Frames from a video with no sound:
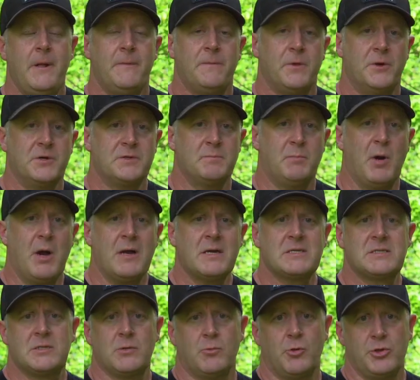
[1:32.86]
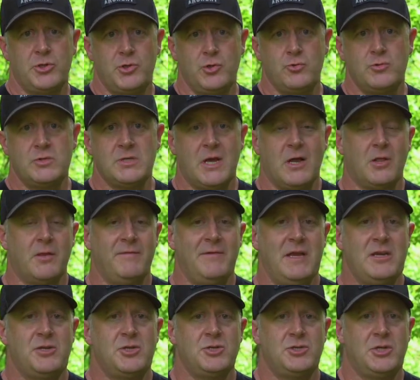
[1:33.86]
there's bucks that will use
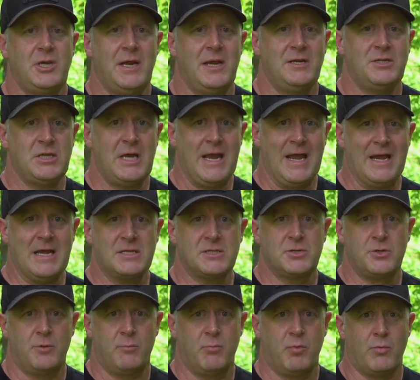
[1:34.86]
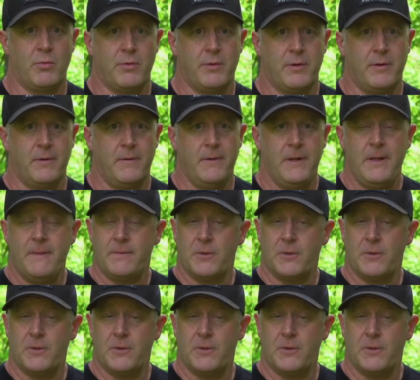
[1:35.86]
elevation change as their border.